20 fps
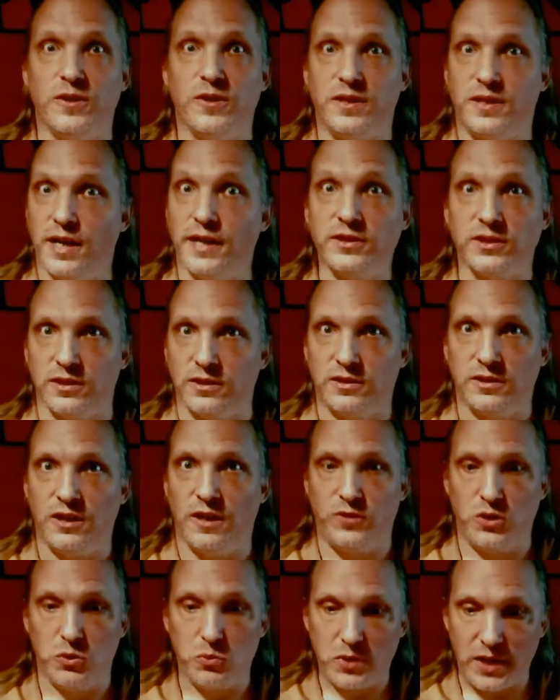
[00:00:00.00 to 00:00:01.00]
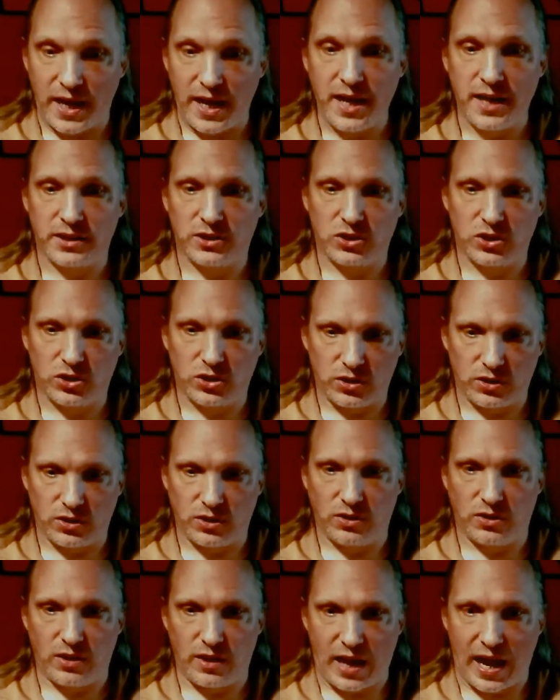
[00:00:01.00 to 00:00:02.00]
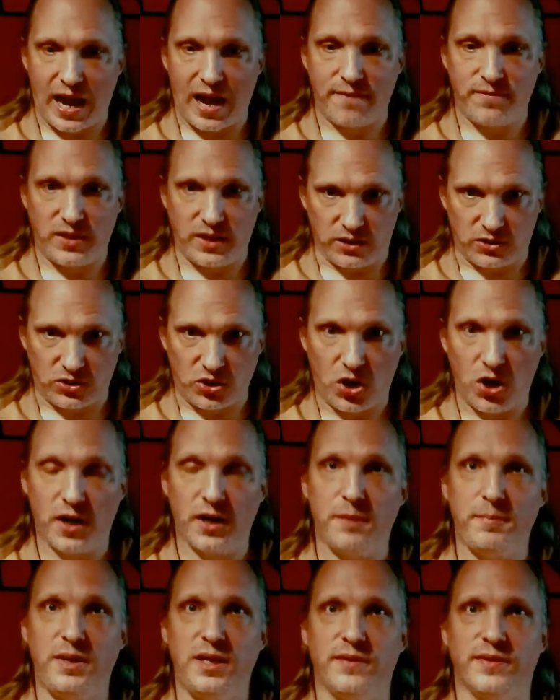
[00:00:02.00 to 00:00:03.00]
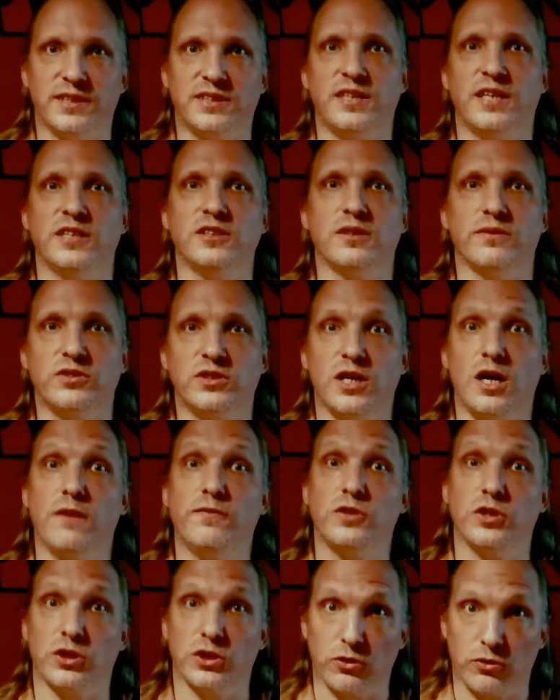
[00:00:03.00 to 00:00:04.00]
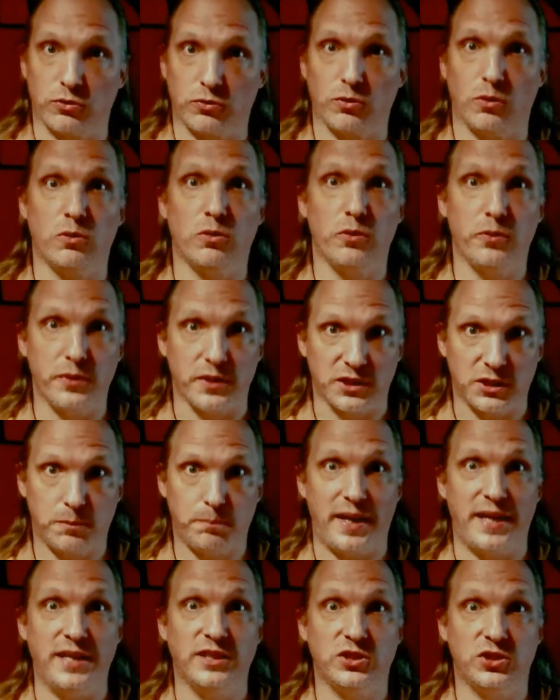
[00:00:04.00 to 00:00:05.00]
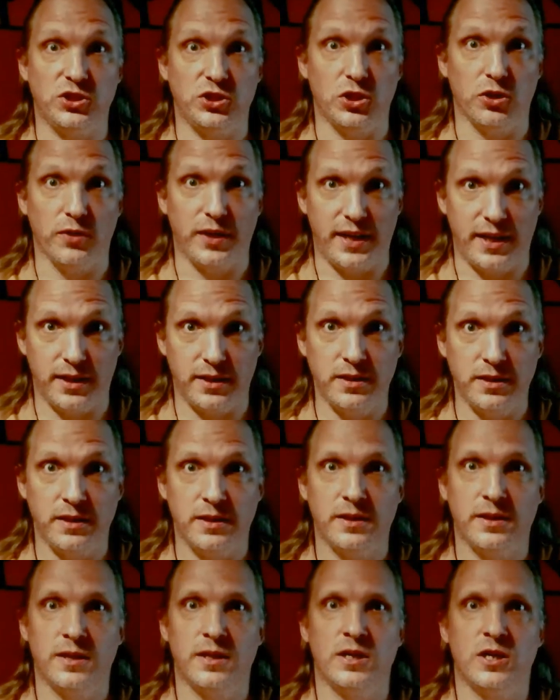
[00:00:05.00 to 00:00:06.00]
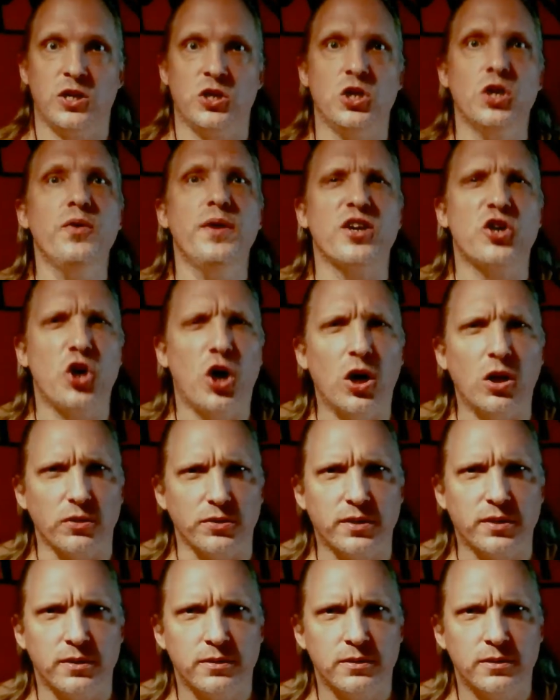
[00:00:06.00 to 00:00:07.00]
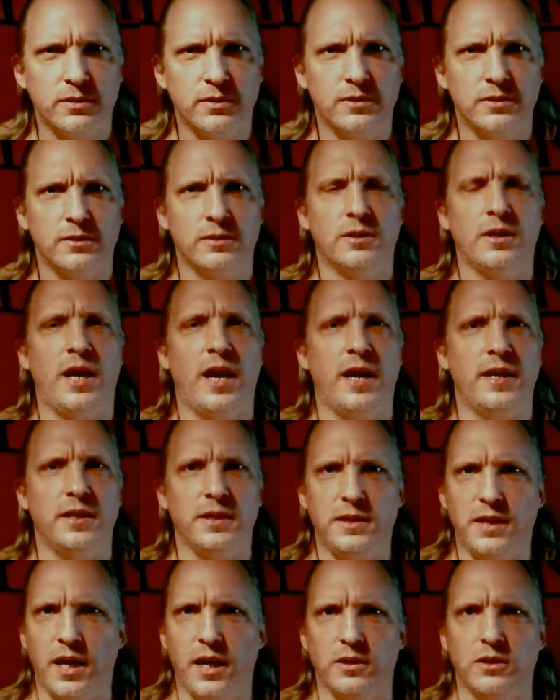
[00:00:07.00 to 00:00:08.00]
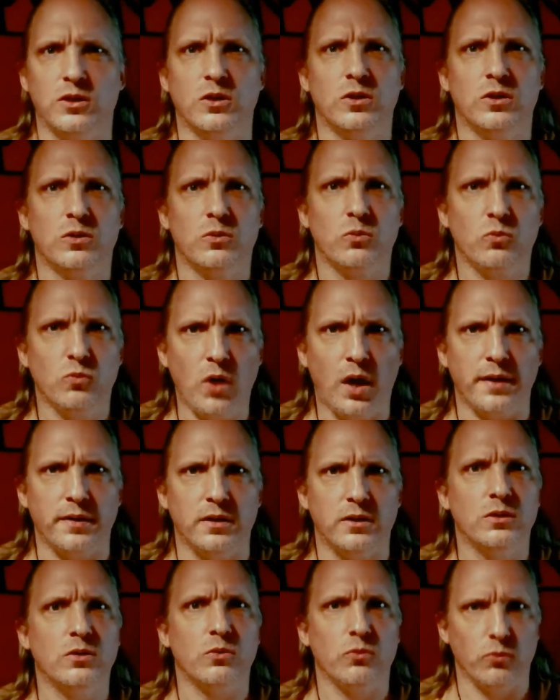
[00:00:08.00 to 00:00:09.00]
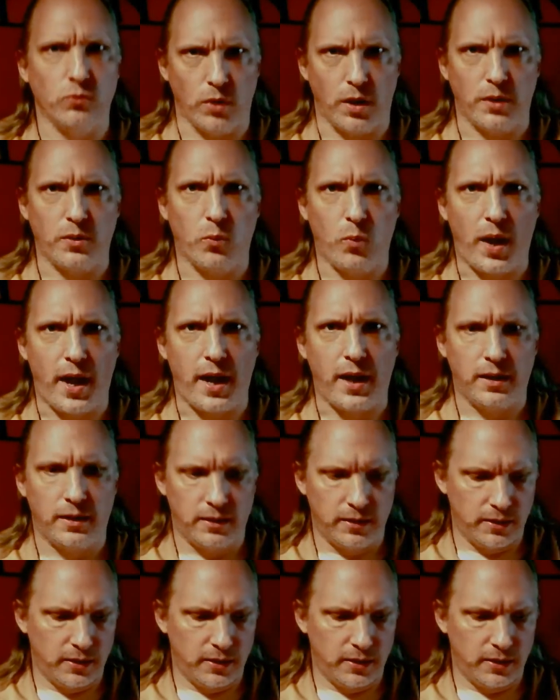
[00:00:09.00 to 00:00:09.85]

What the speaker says: it doesn't, if you can't have the autonomy and the sense of self to control the space that you're in a cult. And again, run away.